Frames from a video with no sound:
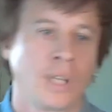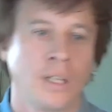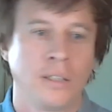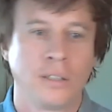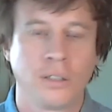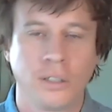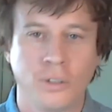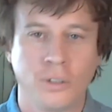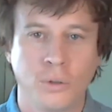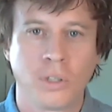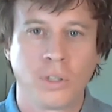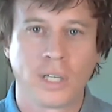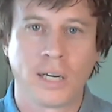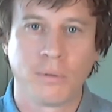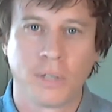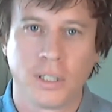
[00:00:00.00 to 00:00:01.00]
So the tool
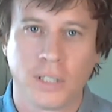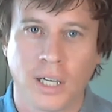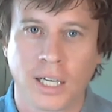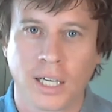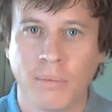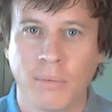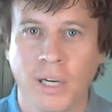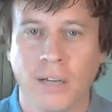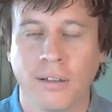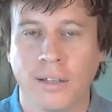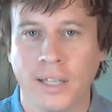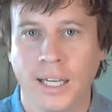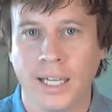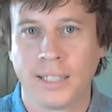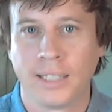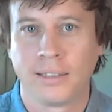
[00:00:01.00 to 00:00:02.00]
that I want to talk about
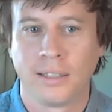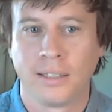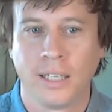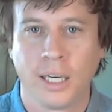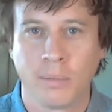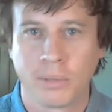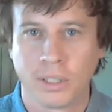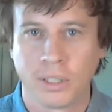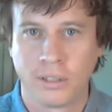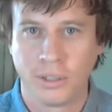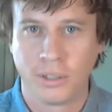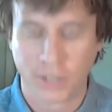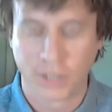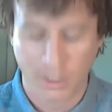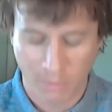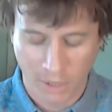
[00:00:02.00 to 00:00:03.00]
that helps us
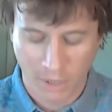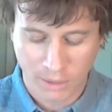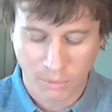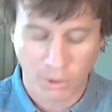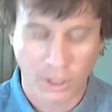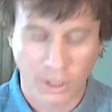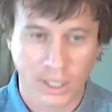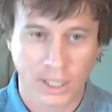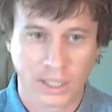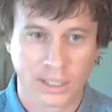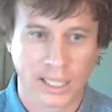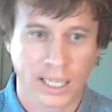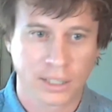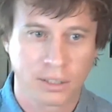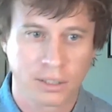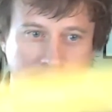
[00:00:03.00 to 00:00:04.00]
do some of this work is
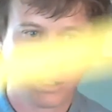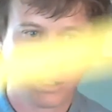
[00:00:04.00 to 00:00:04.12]
actually